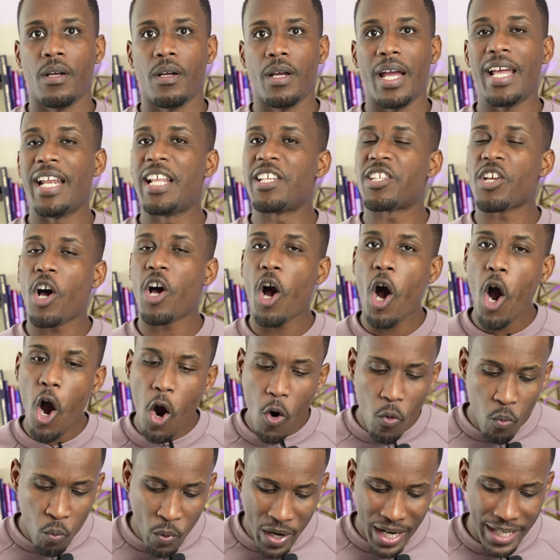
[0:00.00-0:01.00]
And it's
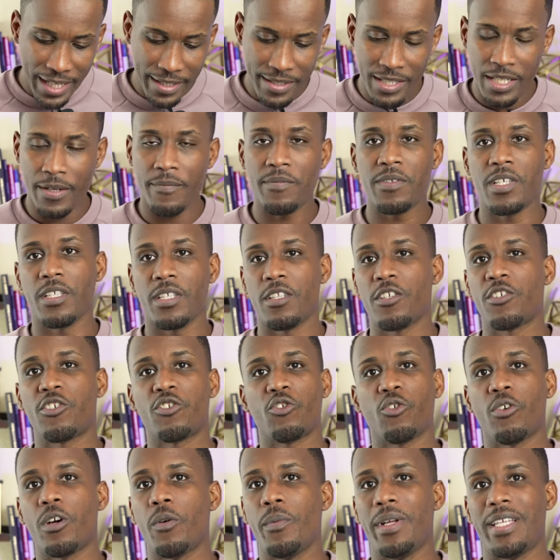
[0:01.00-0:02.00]
all relative to the
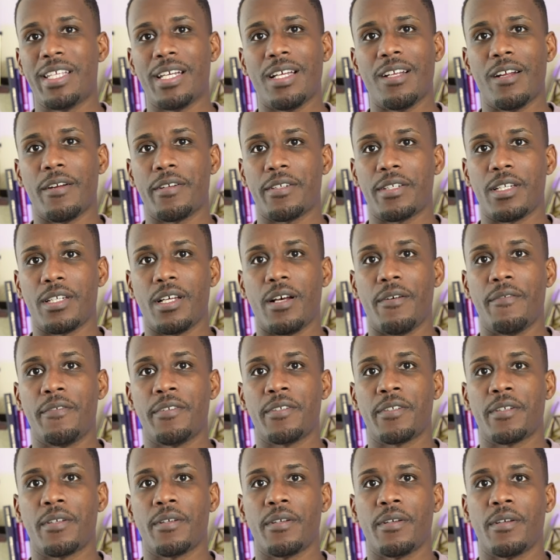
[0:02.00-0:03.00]
story we tell ourselves.
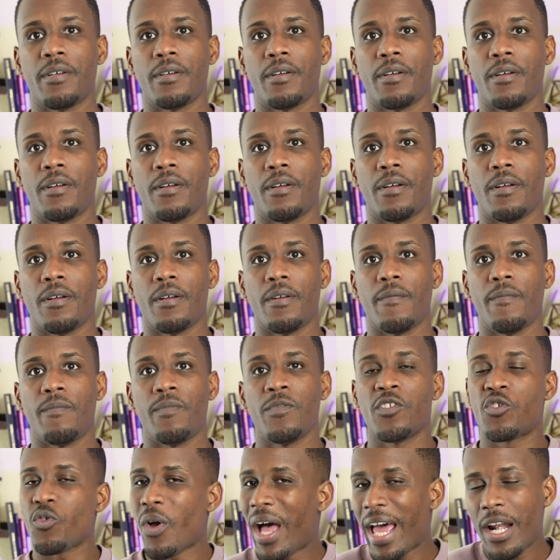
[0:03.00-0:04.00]

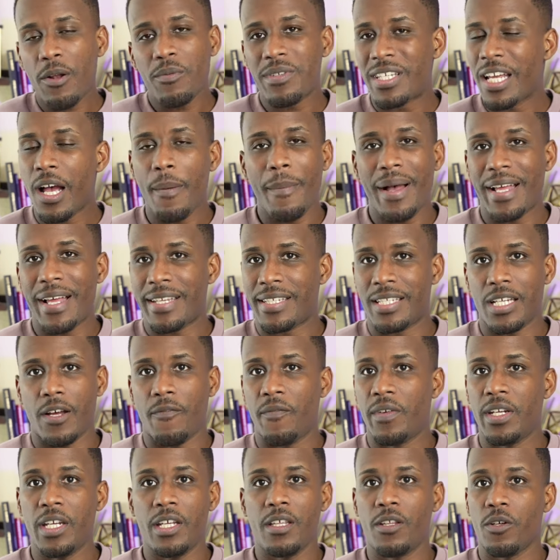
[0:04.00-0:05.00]
So I don't tell myself
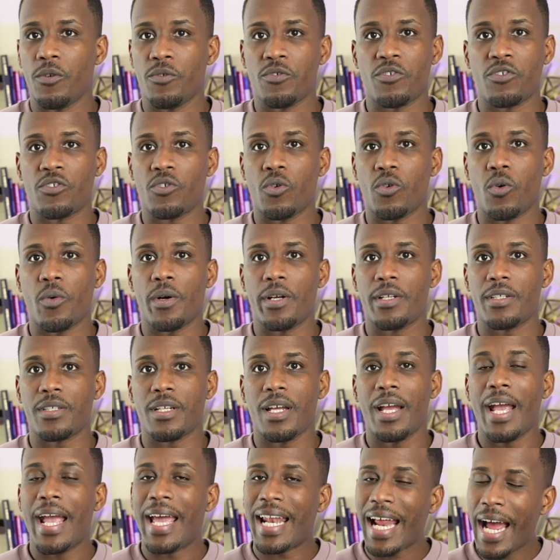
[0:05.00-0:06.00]
any of those stories.
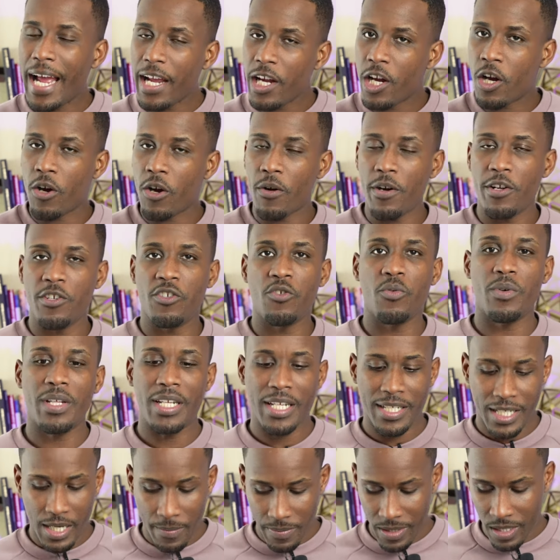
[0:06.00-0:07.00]
And I encourage you in
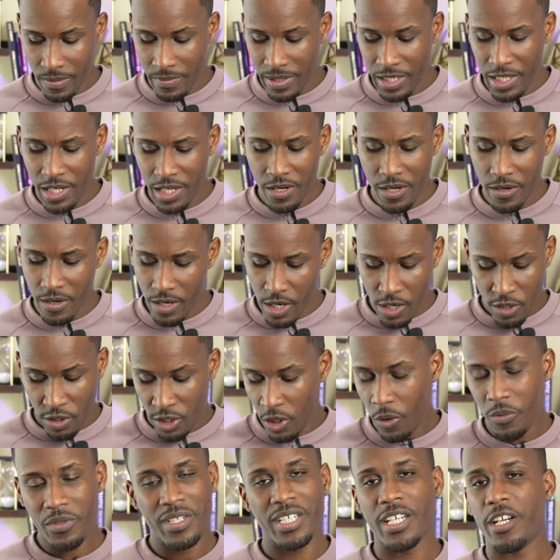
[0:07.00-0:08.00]
this upcoming year,
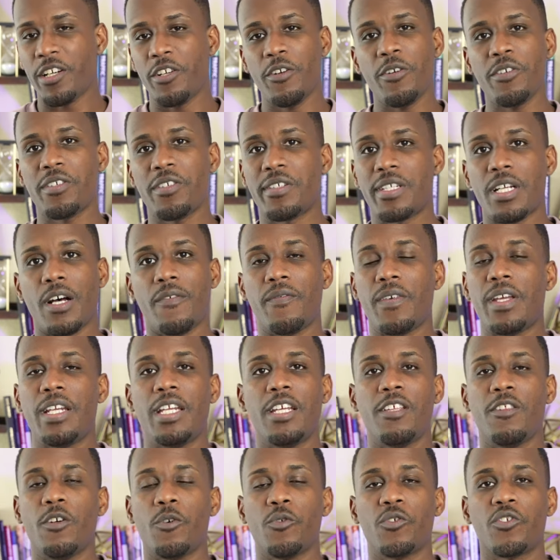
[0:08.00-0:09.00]
don't tell yourself any
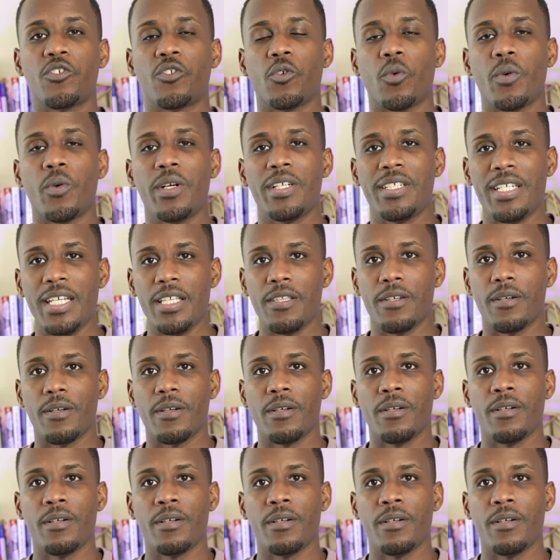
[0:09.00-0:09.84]
of those stories either.